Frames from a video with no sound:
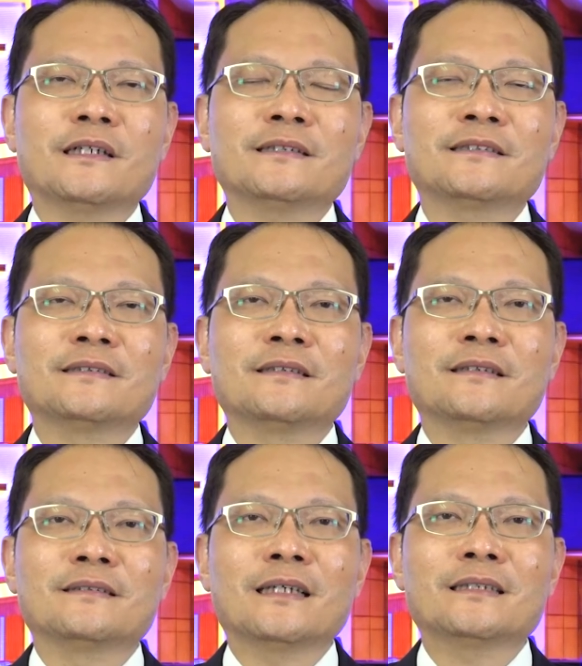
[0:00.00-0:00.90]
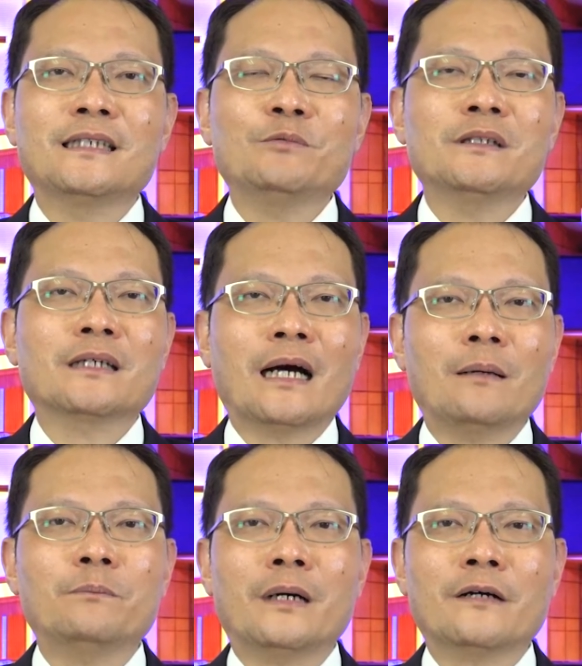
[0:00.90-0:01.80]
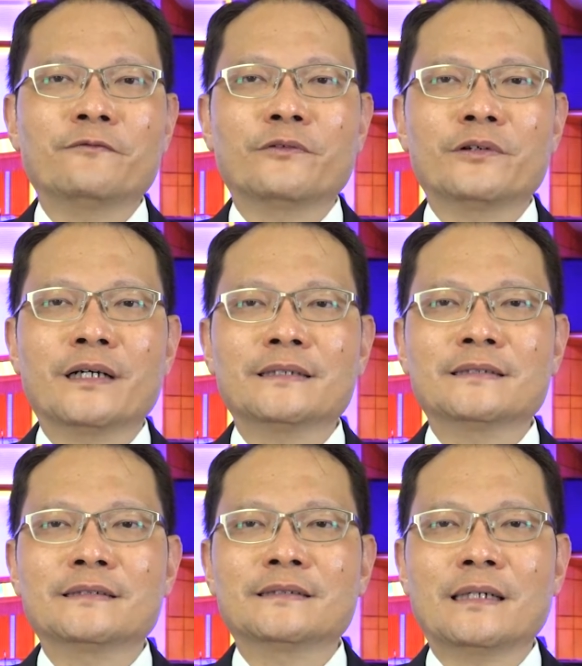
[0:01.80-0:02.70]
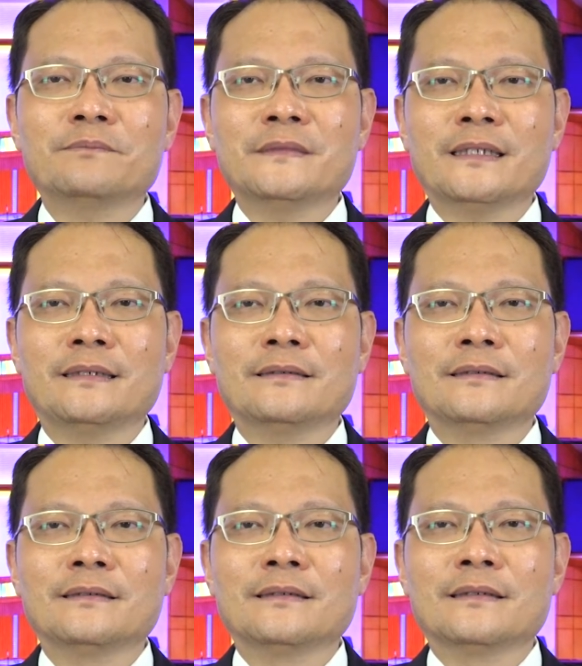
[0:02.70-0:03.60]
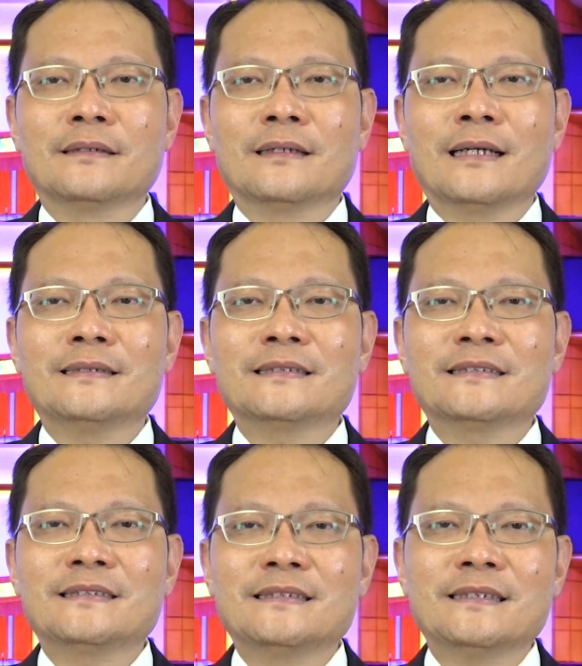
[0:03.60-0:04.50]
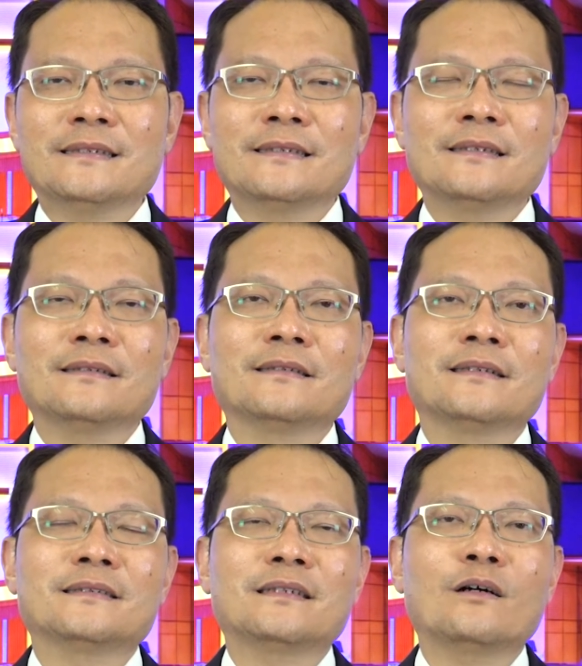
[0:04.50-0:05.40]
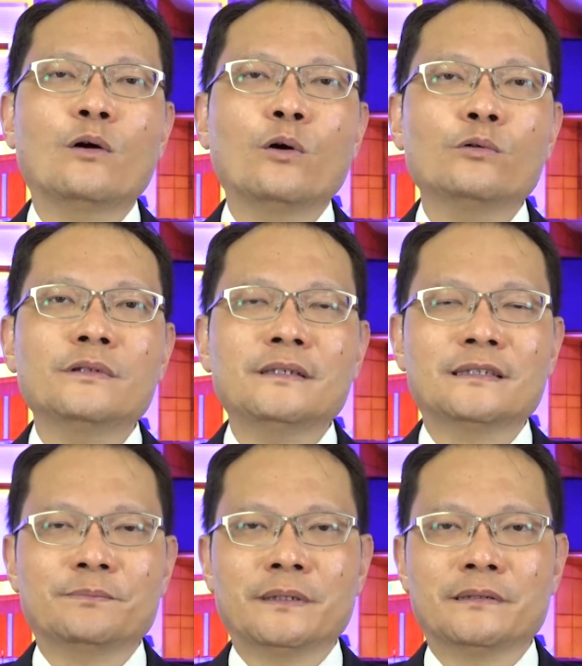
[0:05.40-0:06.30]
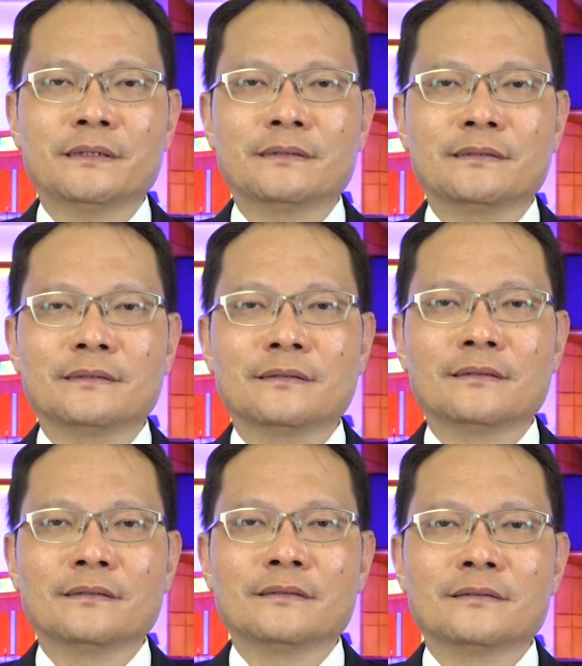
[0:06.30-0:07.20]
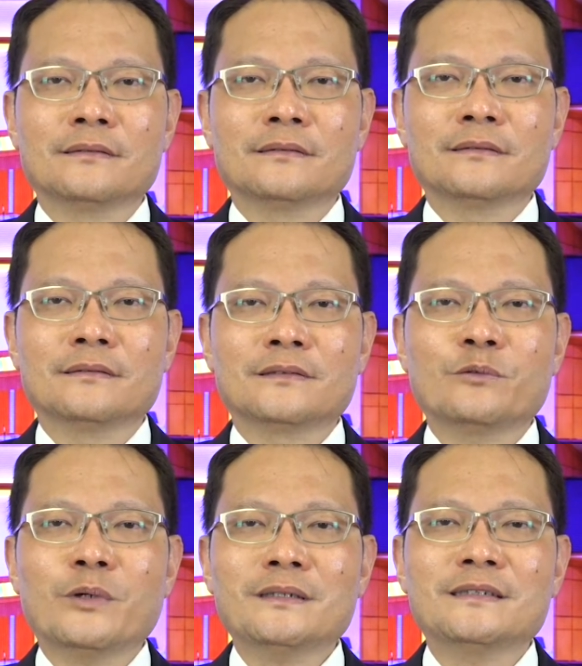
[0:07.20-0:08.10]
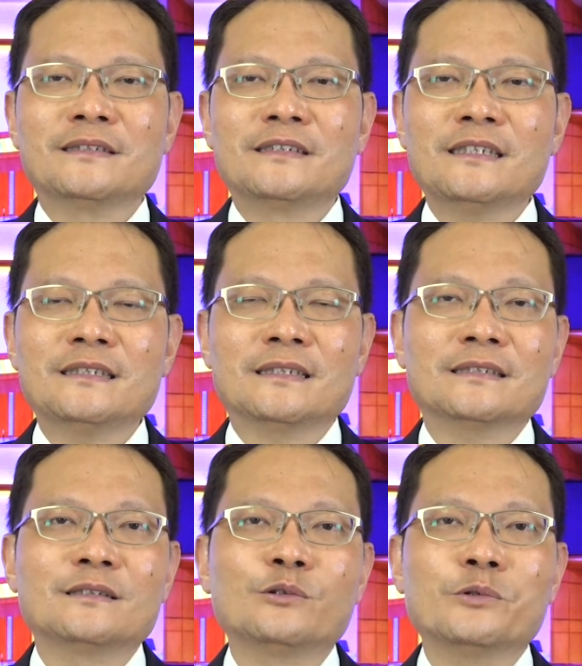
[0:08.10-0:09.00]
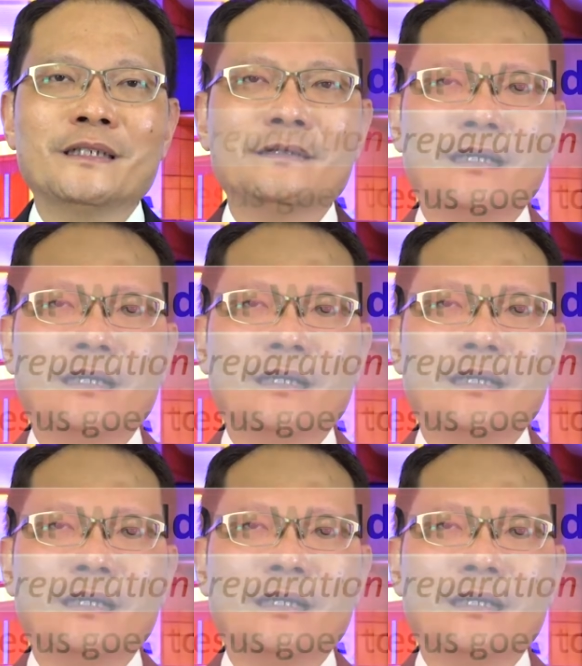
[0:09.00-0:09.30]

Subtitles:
us that he will come back for us someday, and the seal is the Holy Spirit. So what is Jesus doing